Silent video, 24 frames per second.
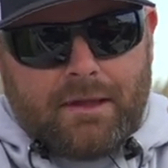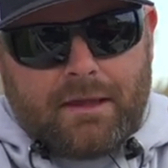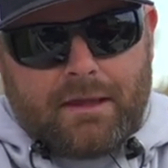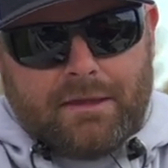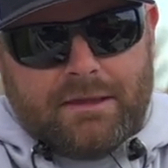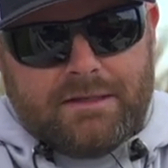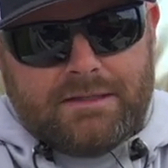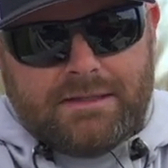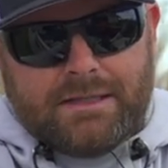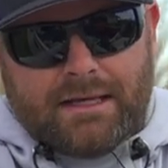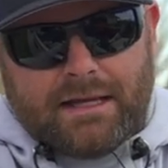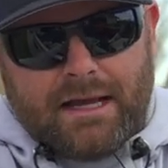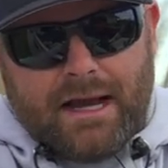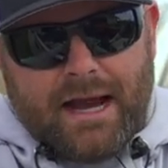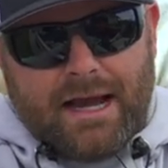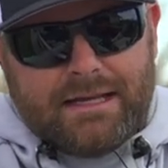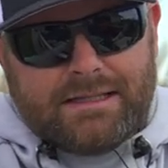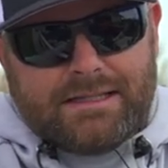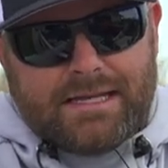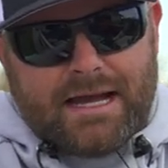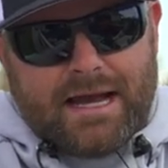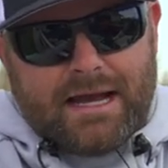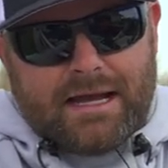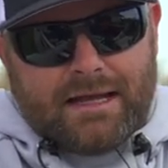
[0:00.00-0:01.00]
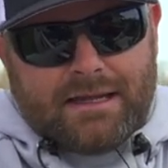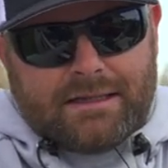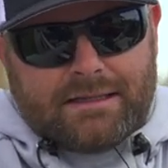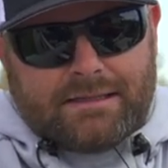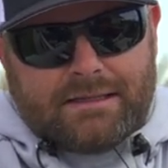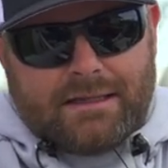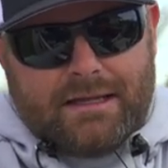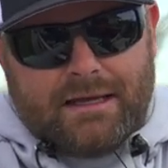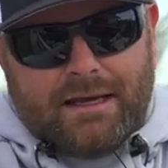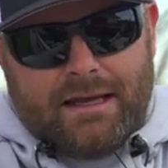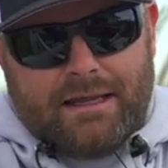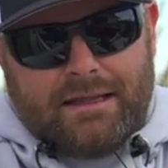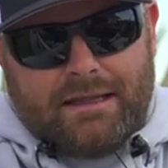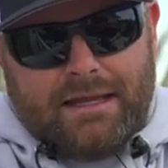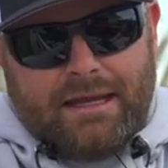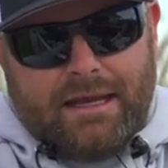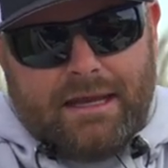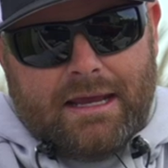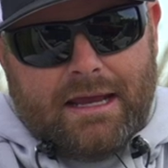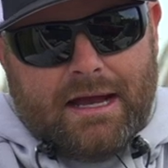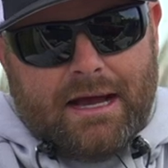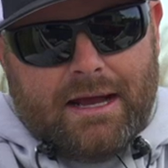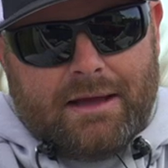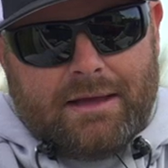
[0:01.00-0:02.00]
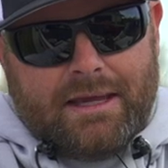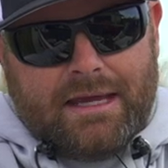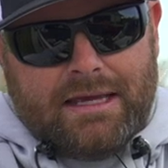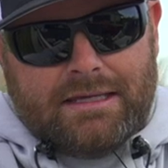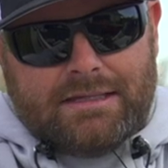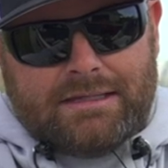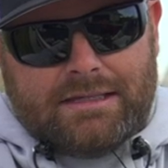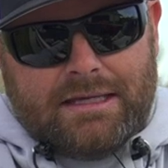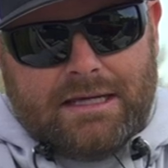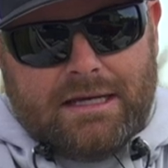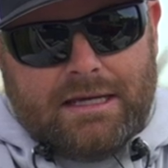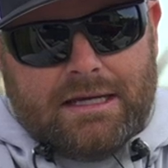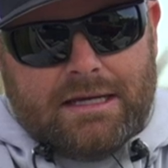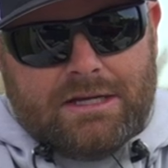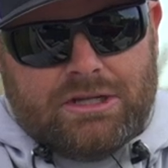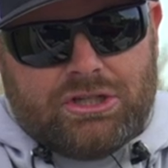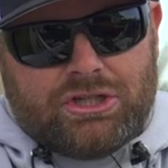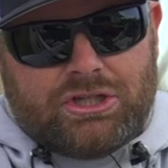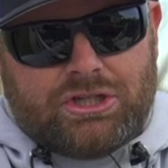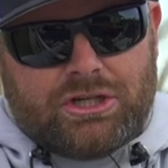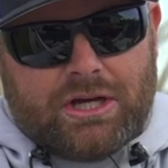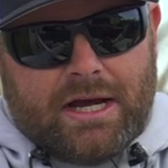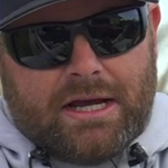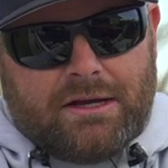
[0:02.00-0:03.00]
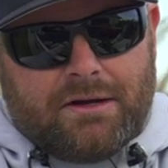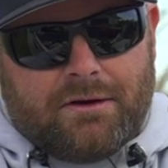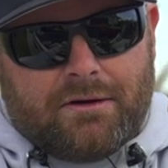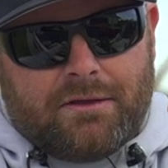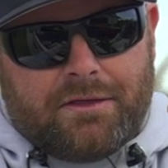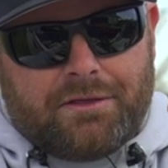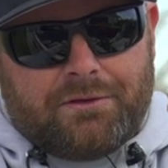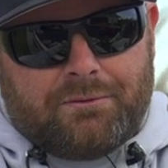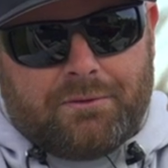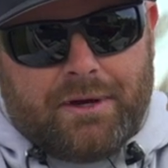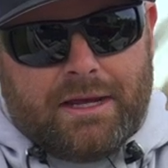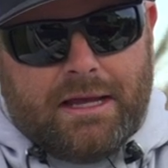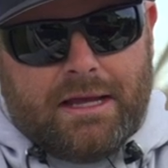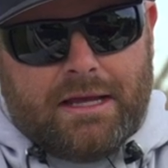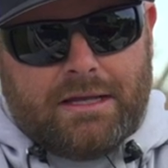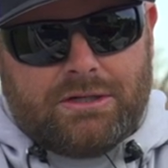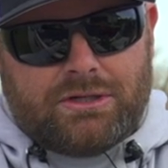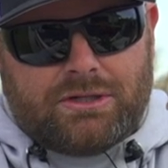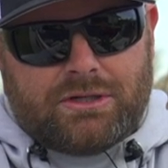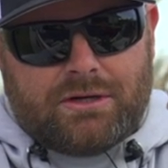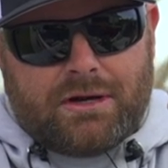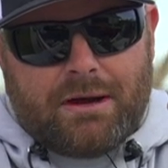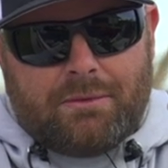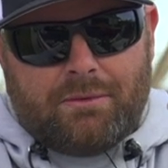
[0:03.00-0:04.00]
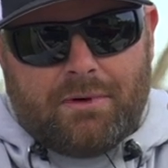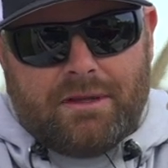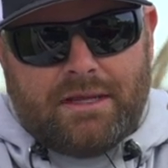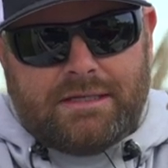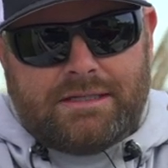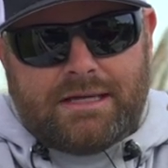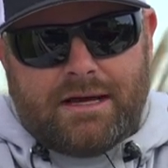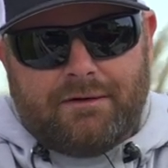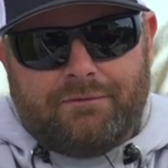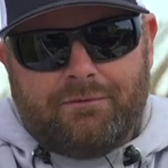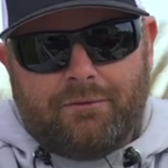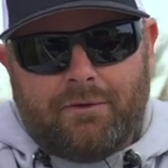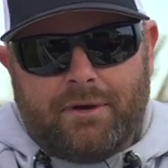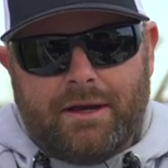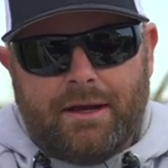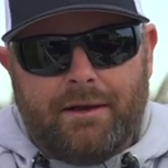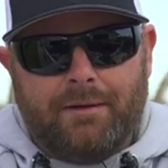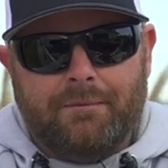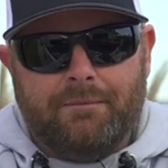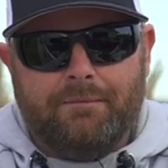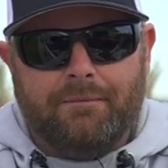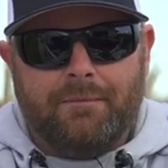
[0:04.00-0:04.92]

this is the Keitech, the, the uh, Easy Shiner three inch. Grab one of these out for you.